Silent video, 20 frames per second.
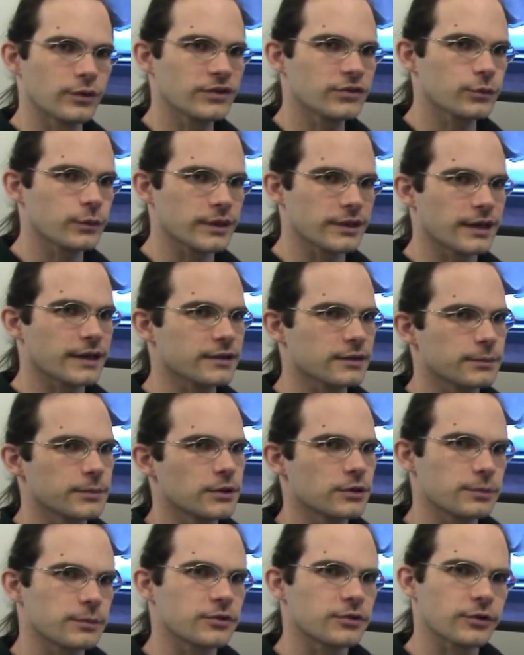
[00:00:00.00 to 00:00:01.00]
the reason we'd like to
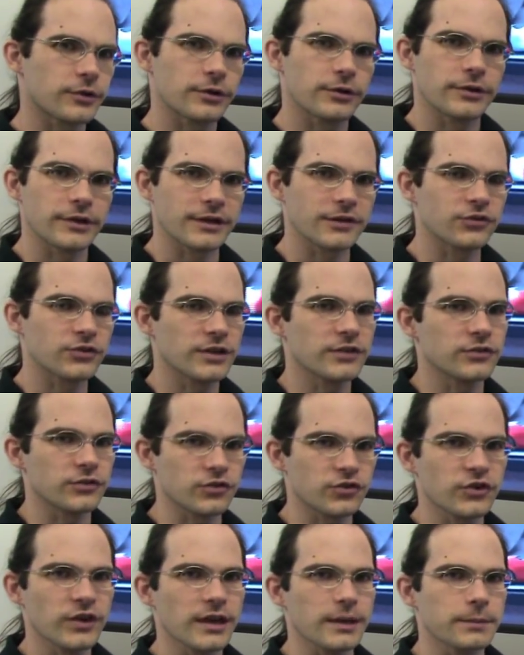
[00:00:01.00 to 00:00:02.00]
build a material that can change
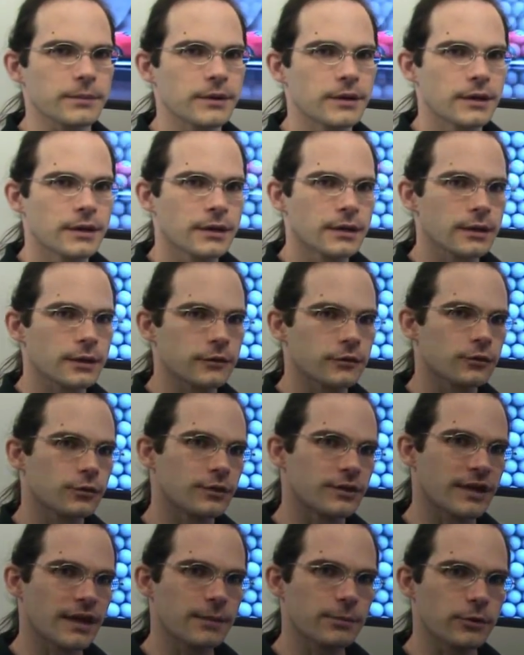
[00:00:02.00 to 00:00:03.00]
its shape is
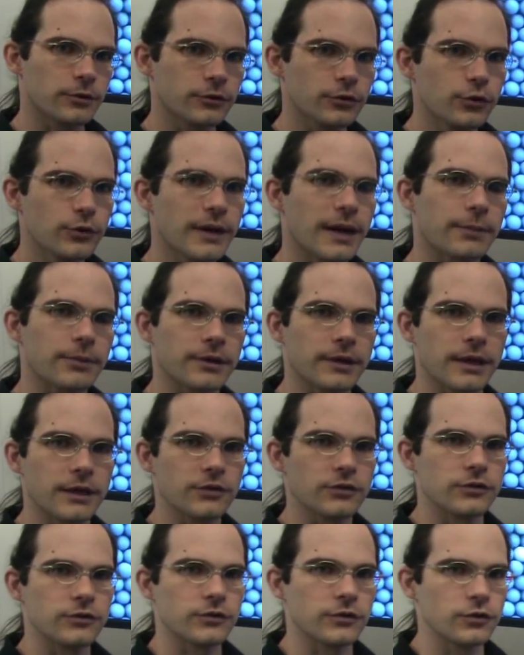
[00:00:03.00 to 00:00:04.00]
to enable new
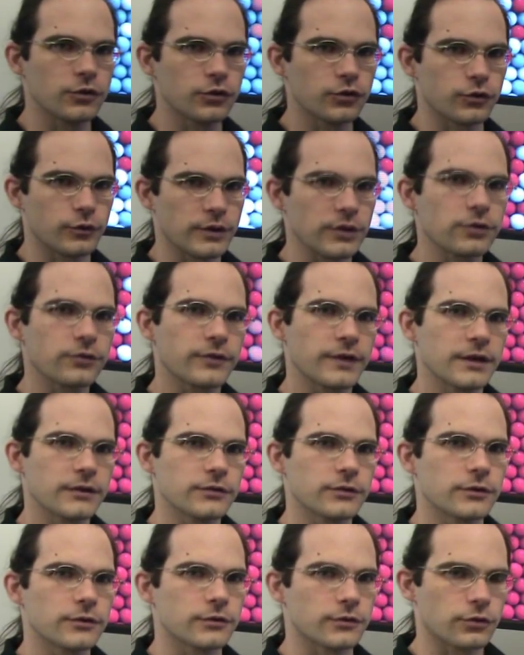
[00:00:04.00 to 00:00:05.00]
applications in user
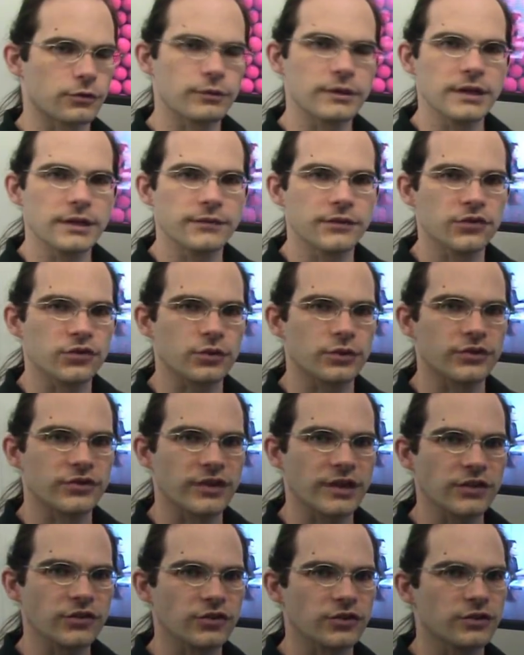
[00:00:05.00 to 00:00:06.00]
interfaces and 3D
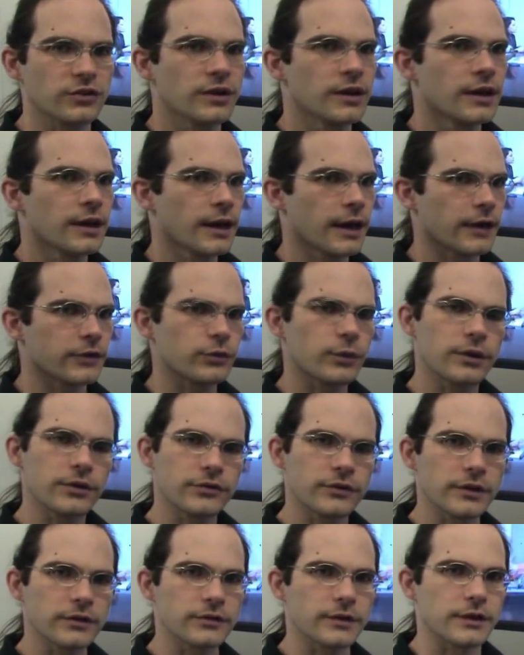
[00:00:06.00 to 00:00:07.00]
visualization, as well
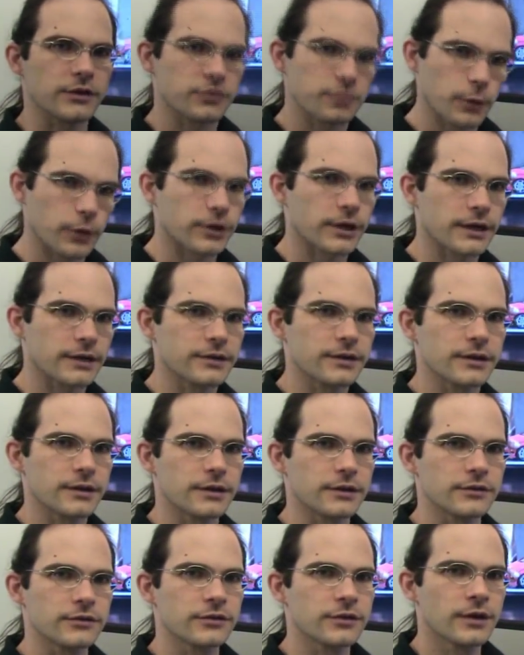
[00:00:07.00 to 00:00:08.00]
as things like smart
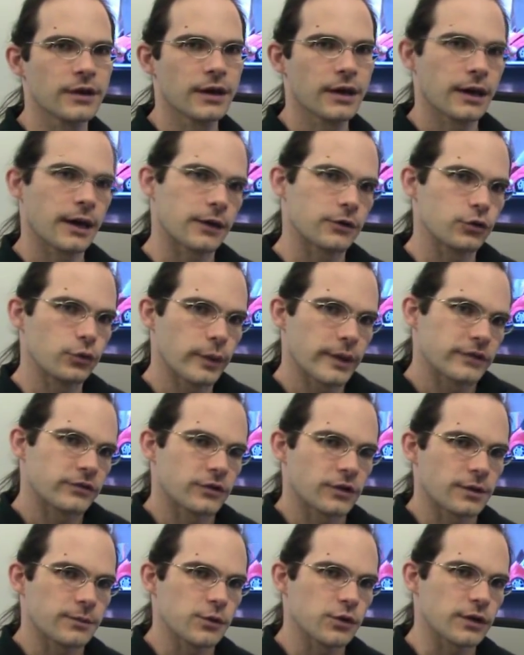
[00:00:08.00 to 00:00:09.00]
antennas and new
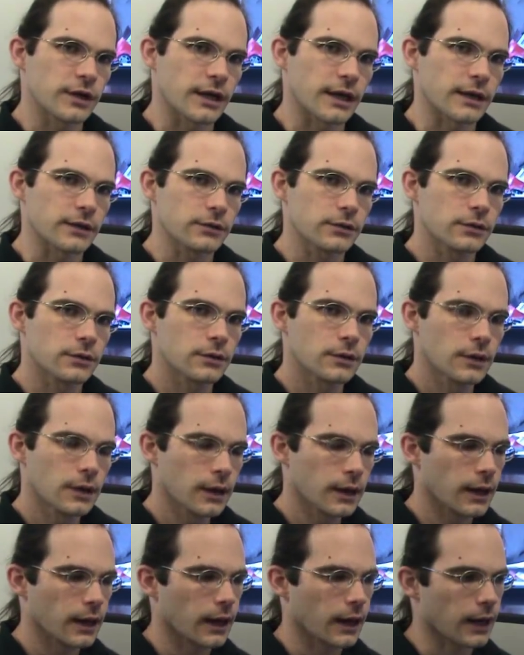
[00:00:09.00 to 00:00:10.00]
ways to communicate.
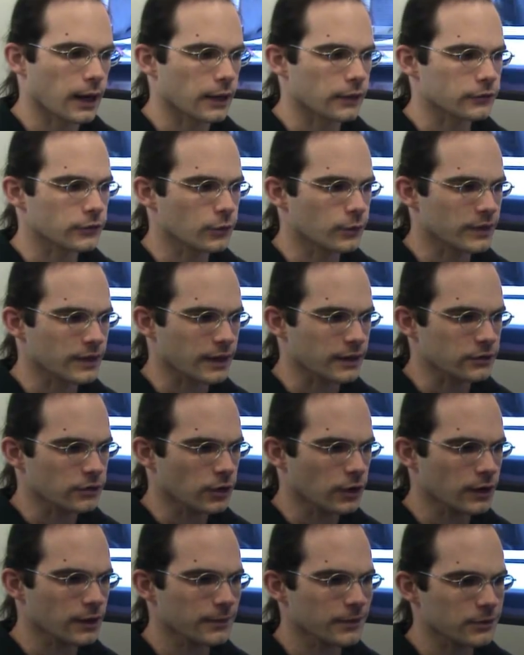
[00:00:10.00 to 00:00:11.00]
So when I
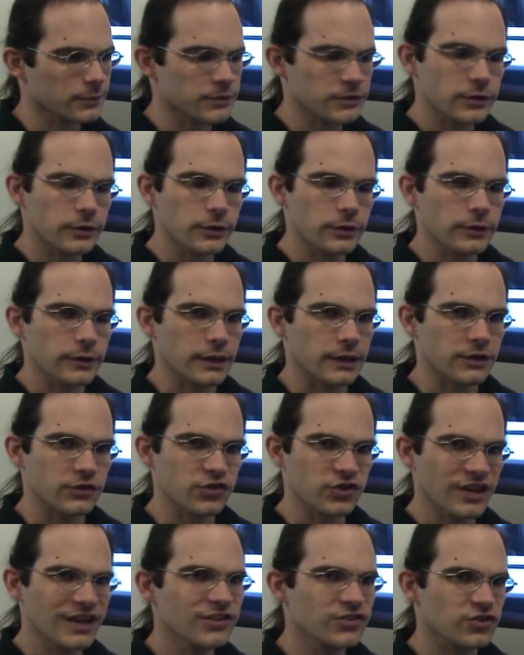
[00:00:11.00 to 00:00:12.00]
talk about a material that
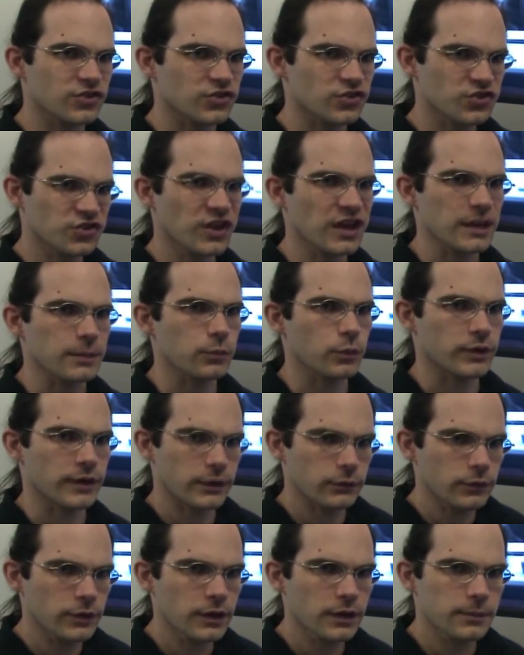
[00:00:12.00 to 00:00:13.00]
can change its shape,
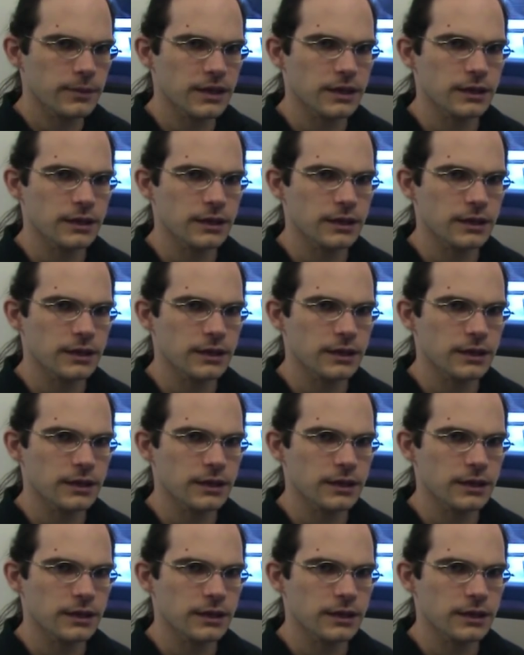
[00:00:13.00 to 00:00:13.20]
what I really